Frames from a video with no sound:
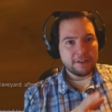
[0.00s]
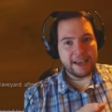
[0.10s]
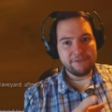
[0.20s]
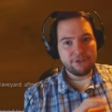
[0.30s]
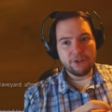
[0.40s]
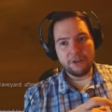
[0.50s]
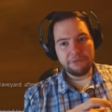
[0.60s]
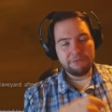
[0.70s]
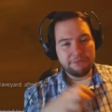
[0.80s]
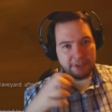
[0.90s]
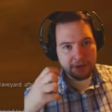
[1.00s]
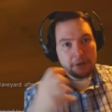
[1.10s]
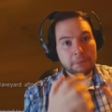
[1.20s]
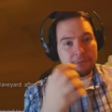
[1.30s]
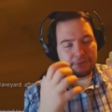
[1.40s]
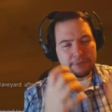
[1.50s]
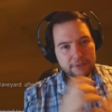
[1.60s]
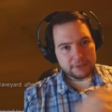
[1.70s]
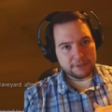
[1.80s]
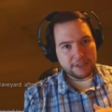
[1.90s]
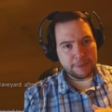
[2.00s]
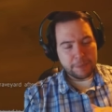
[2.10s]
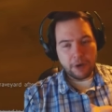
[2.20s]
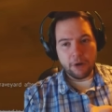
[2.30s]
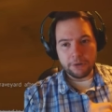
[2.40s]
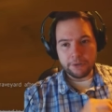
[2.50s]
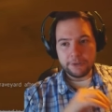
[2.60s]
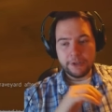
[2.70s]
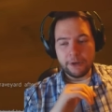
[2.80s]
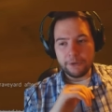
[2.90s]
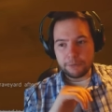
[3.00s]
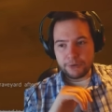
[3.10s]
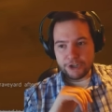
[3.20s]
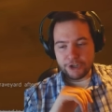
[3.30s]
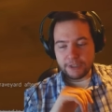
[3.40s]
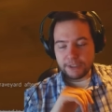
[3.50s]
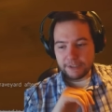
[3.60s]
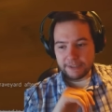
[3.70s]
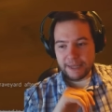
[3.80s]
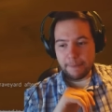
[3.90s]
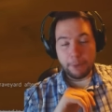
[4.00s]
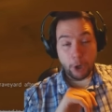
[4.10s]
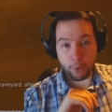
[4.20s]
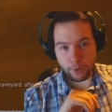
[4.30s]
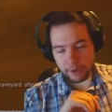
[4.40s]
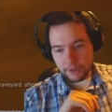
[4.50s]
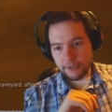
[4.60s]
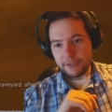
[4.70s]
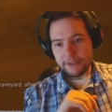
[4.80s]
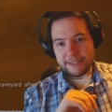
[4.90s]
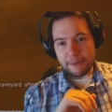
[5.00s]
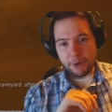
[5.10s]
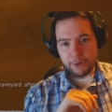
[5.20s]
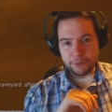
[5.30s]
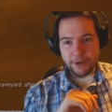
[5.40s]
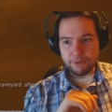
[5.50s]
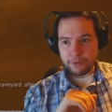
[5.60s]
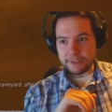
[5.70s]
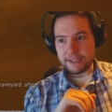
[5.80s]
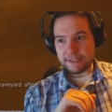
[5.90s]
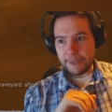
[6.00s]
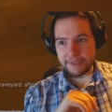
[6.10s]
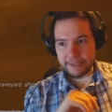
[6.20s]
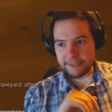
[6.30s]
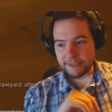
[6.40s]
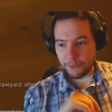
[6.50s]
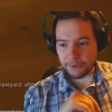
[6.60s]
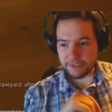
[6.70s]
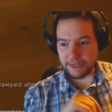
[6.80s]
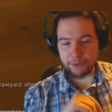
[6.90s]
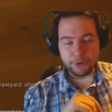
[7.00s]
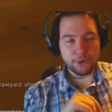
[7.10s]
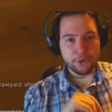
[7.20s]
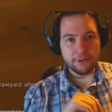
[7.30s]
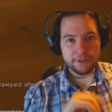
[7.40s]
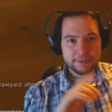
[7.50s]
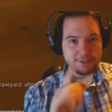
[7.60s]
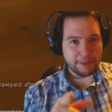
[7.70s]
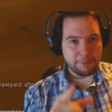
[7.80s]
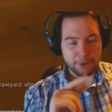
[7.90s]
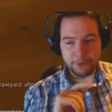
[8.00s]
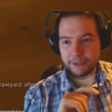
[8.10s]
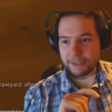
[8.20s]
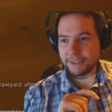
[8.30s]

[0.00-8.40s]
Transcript: You haven't got the oomph to keep it on, you know, the pressure. Tempo. The tempo is what everyone says nowadays. I want to sound cool. Tempo.